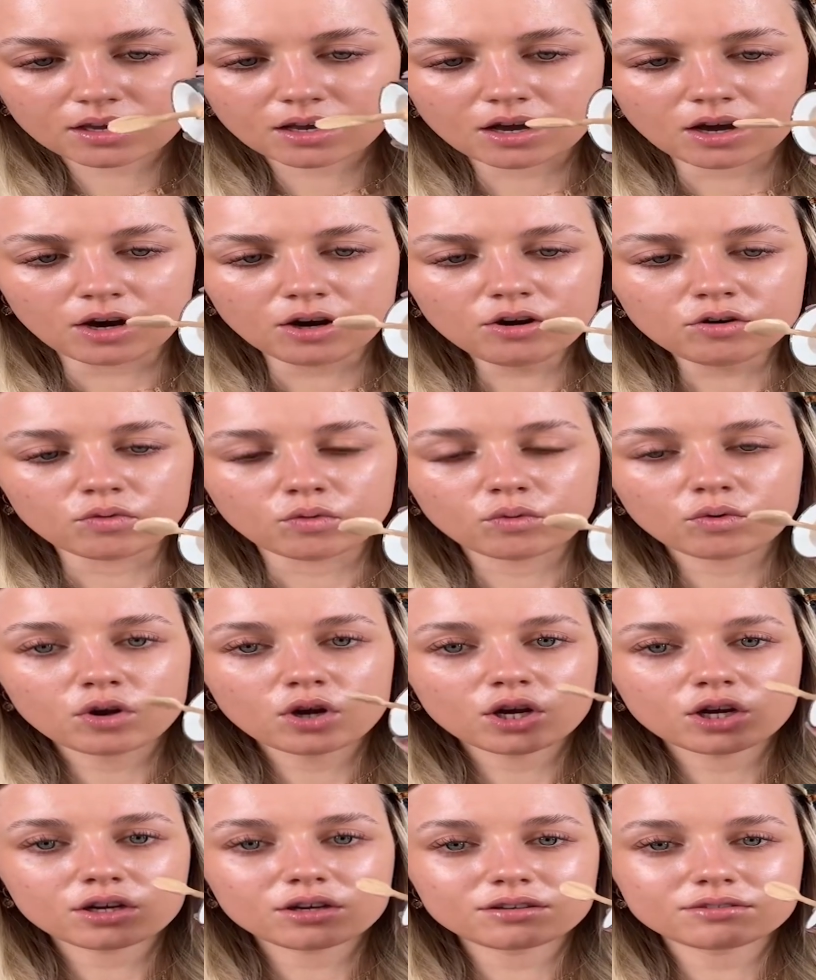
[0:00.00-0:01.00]
Oh,
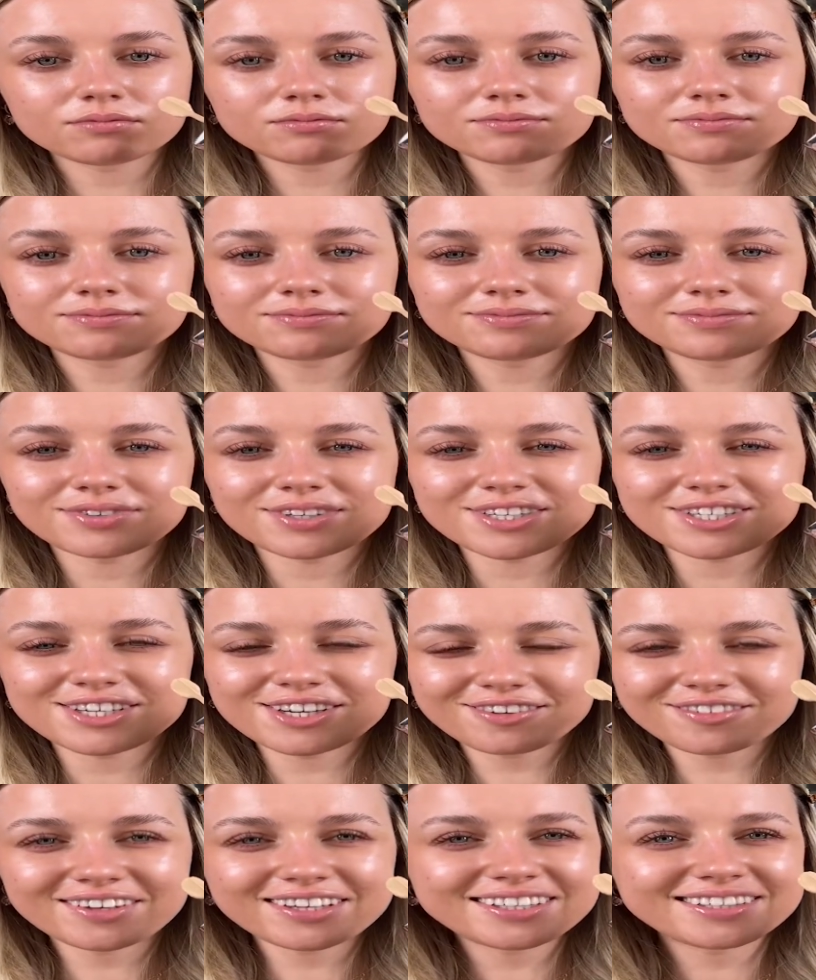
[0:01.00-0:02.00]
do you know
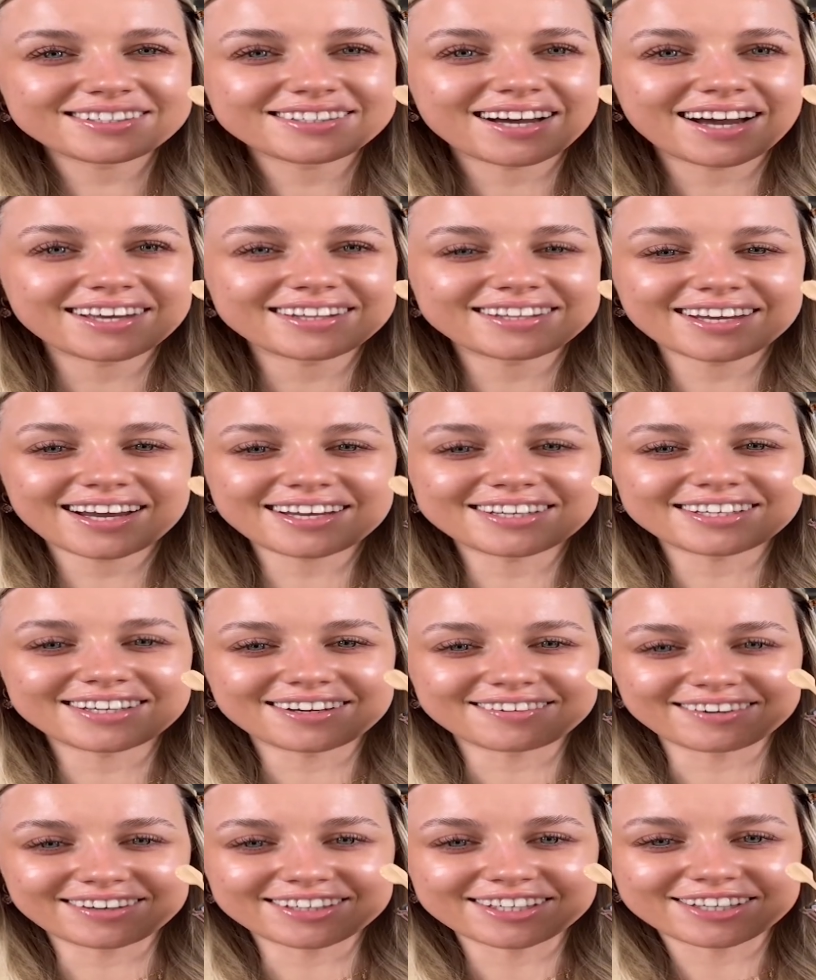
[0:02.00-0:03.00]
what? I think I did a
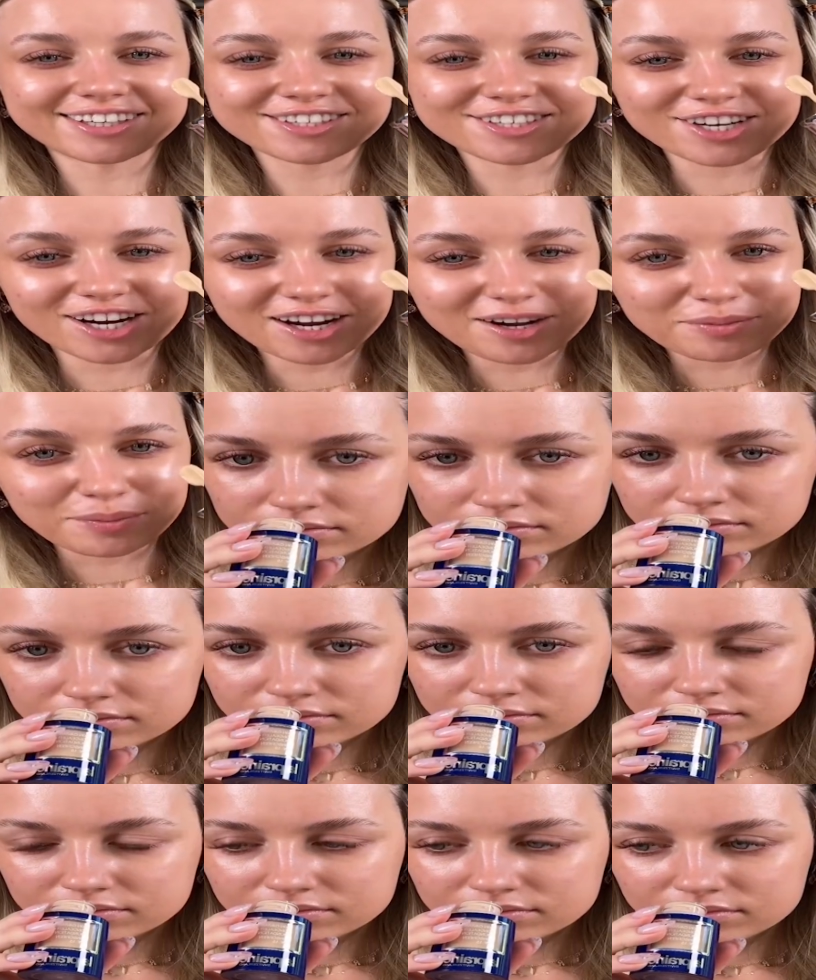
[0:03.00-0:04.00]
really good job.
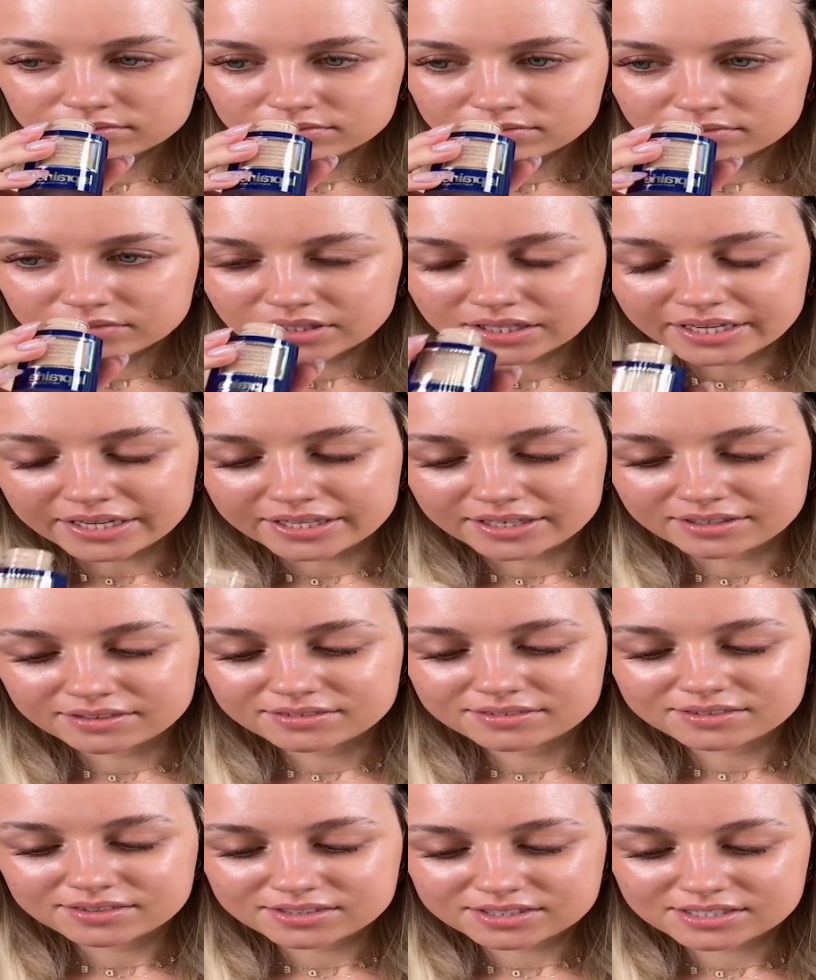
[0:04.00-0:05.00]

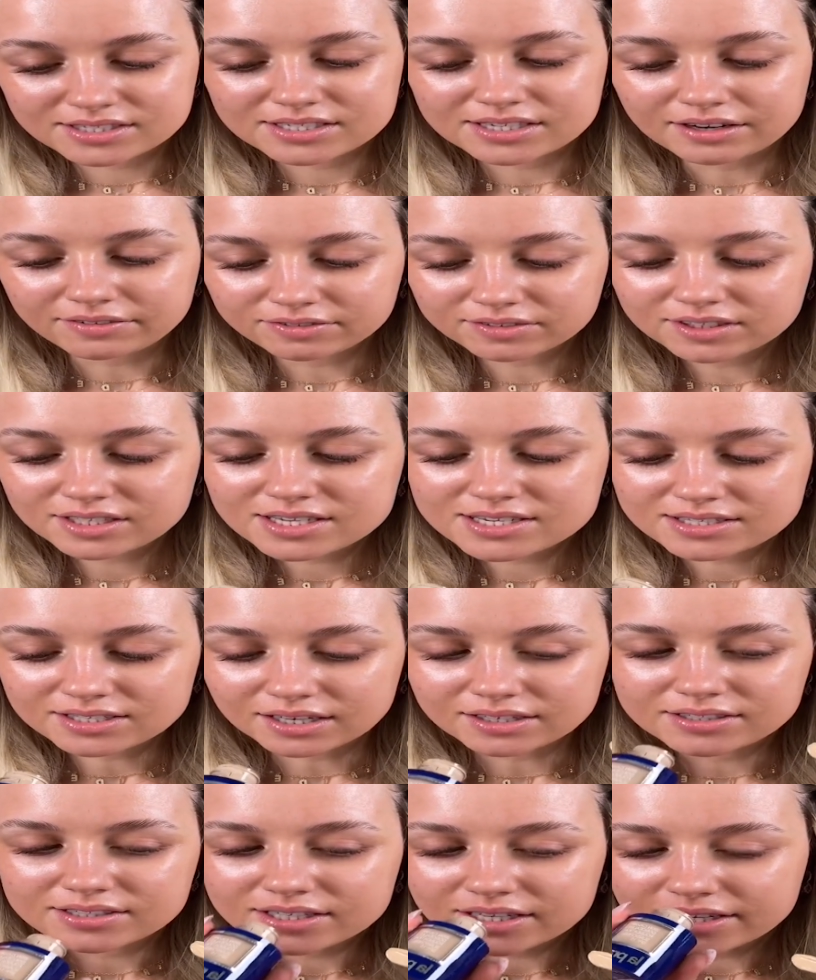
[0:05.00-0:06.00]
It's definitely
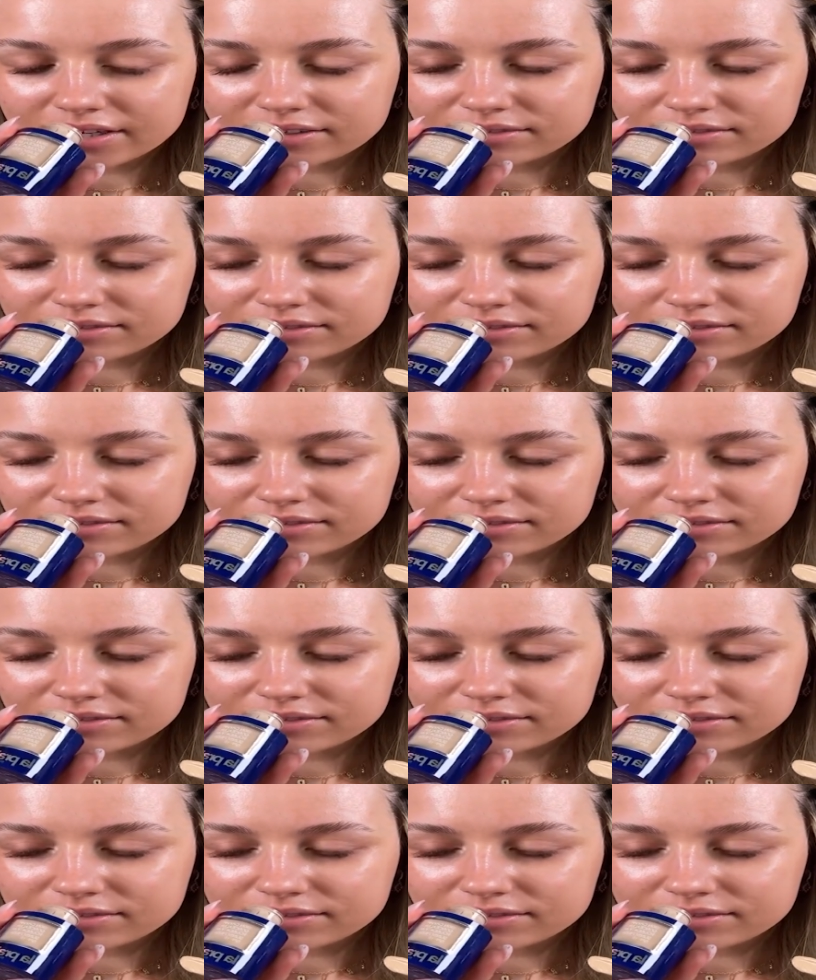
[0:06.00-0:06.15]
scented.